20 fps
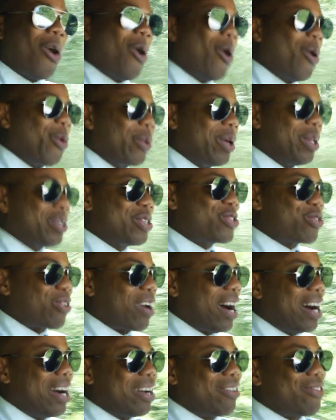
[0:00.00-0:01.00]
all-wheel
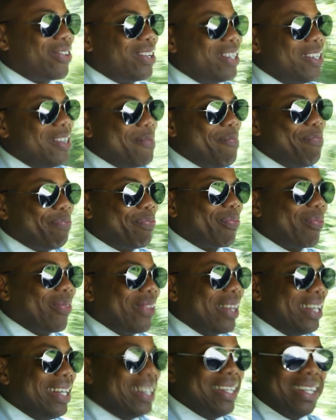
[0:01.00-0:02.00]
drive.
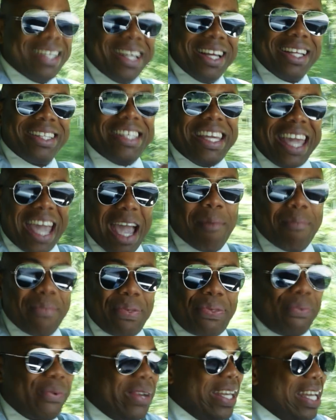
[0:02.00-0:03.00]
The
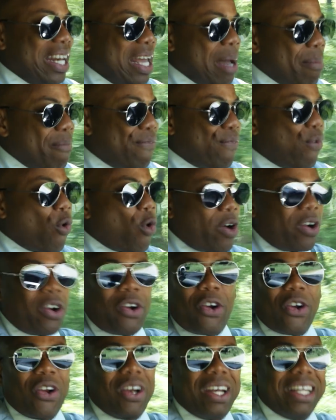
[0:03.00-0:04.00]
M3 and M4
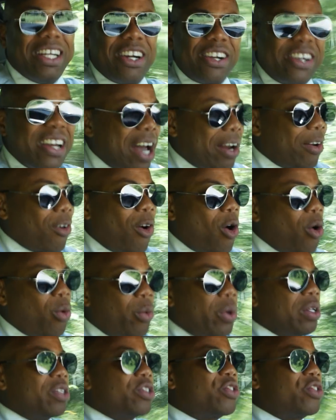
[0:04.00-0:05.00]
currently are not
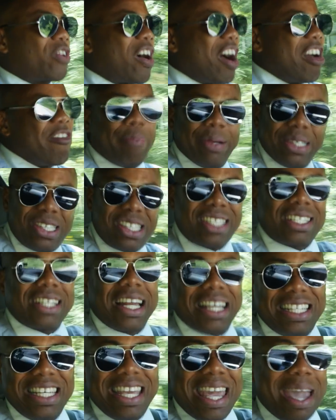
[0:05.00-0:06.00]
all-wheel drive, but just
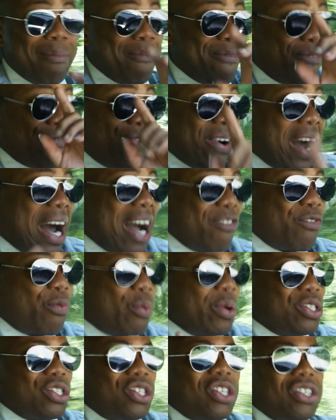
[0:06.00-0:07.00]
like the M5,
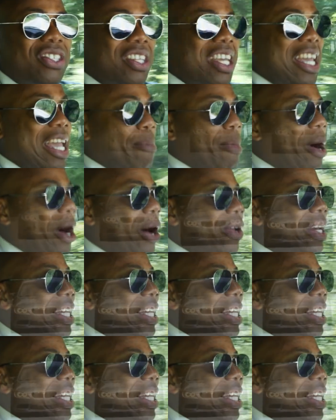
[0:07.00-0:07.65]
which just came out,